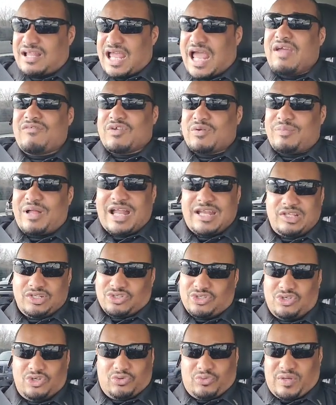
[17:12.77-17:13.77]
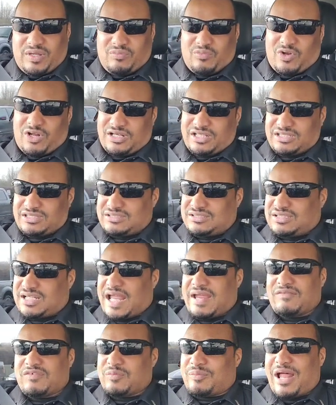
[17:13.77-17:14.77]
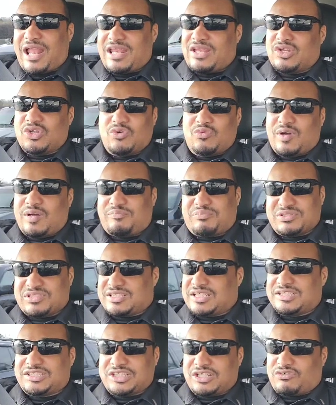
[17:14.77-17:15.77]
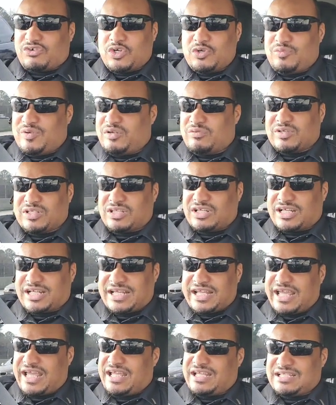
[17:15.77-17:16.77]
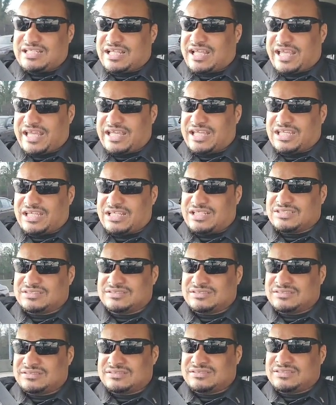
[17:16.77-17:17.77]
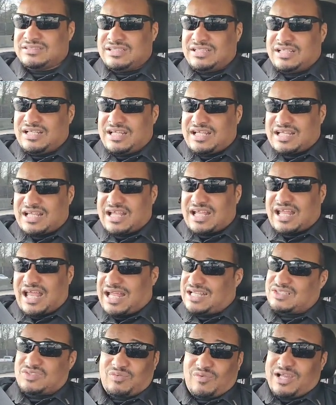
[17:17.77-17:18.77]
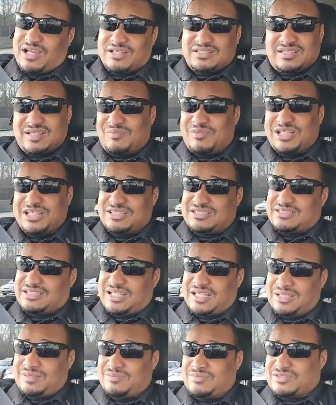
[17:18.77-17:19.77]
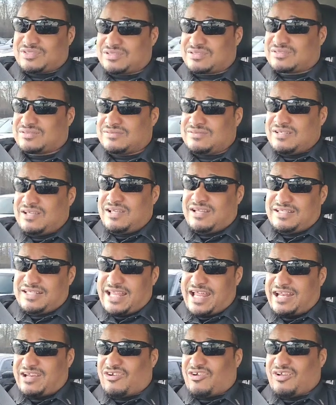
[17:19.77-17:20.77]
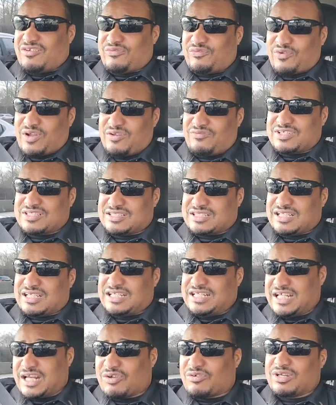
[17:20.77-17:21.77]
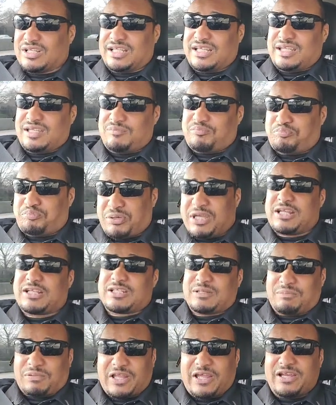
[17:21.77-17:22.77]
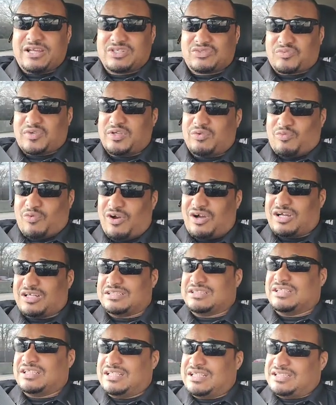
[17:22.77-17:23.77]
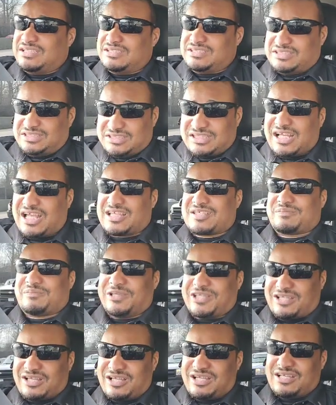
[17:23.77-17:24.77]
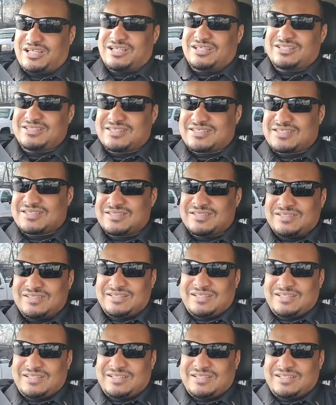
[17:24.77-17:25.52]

everybody knew who we wanted. Everybody knew what position group we were looking at. And I swear some of these teams that are in front of us literally pick the players we want just because